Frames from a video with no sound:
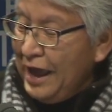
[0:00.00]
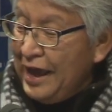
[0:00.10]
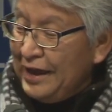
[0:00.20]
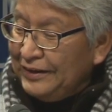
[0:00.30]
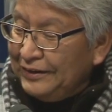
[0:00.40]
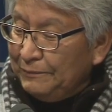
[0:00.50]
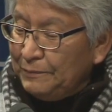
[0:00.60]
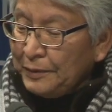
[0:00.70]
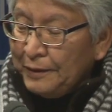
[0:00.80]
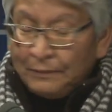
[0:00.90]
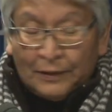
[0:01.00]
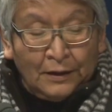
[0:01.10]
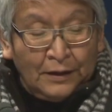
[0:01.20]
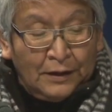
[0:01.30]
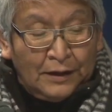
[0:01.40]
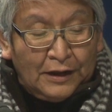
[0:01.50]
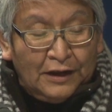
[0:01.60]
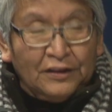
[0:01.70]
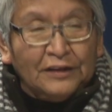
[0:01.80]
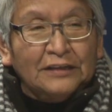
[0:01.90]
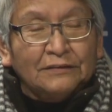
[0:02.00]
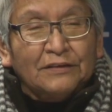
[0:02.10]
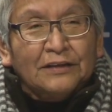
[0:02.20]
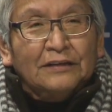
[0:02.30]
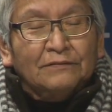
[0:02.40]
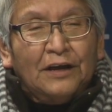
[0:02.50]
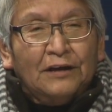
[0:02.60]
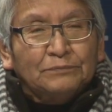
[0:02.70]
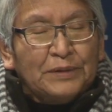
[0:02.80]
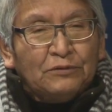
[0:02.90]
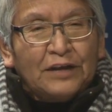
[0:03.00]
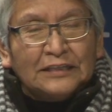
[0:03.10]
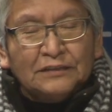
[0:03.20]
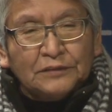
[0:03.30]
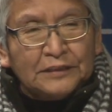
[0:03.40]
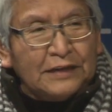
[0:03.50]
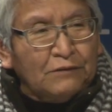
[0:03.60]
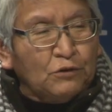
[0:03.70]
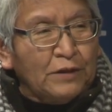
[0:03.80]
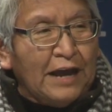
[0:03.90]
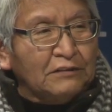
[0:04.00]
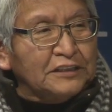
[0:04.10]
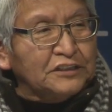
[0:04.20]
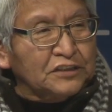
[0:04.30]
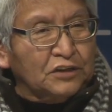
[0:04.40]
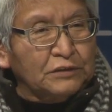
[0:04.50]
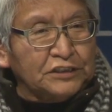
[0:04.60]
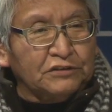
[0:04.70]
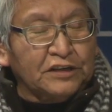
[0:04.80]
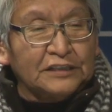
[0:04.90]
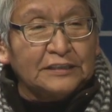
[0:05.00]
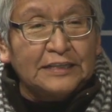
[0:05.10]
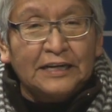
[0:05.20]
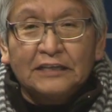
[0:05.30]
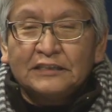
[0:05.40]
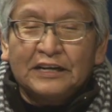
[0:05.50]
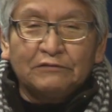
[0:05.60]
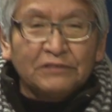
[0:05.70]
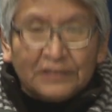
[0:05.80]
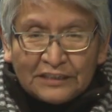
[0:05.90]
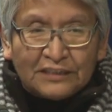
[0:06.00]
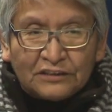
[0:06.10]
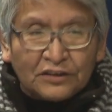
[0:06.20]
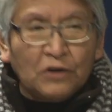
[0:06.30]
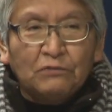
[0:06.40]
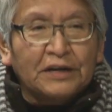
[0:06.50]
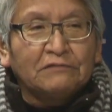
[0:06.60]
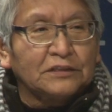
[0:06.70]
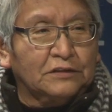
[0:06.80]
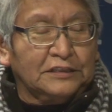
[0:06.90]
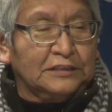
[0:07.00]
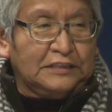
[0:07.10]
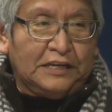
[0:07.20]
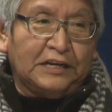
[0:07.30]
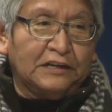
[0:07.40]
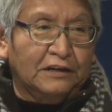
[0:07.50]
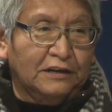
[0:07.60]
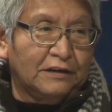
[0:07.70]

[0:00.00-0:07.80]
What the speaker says: And then people asked him, said, well, how did you know what you were going to say? He said, I really didn't know what I was going to say.